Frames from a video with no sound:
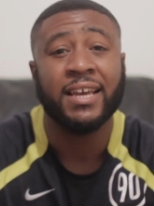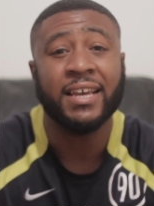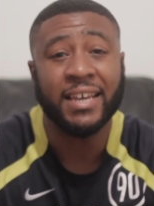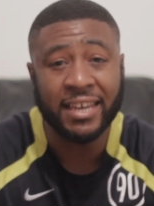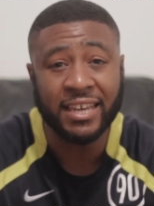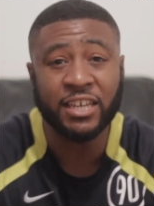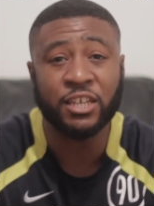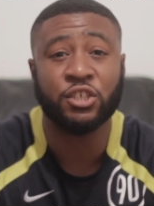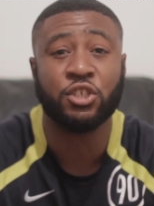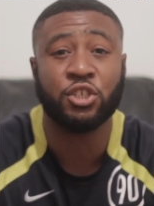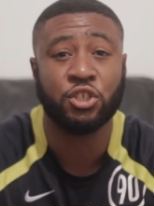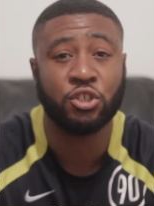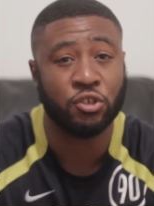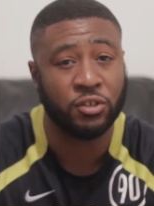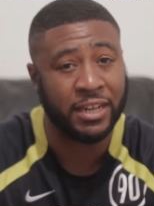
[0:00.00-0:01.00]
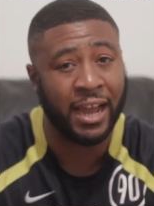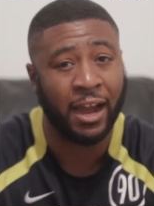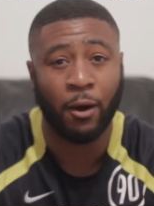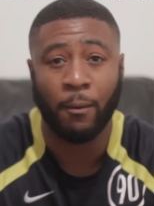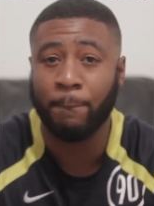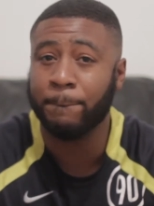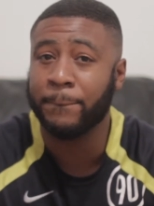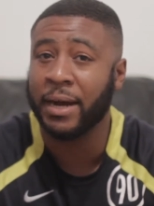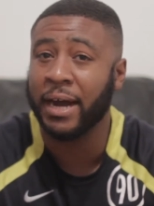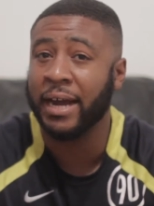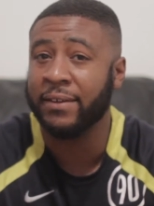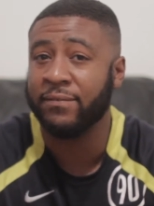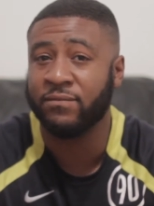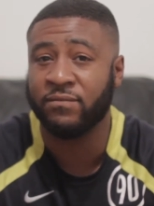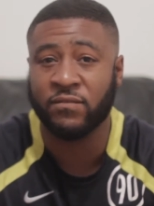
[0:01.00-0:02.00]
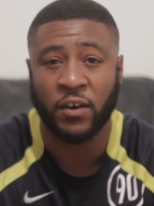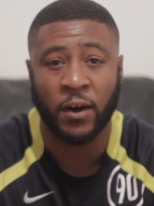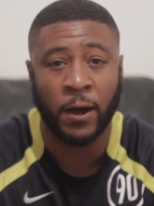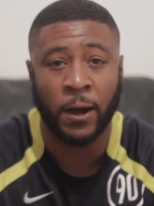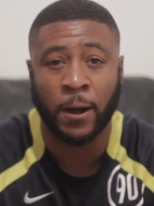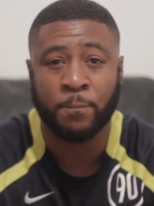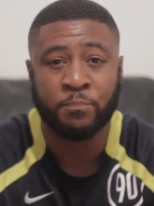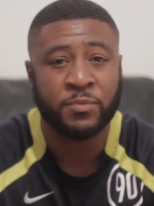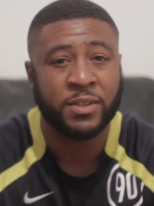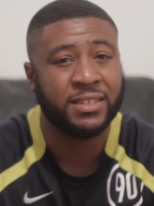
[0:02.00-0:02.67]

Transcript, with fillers: he stood out by far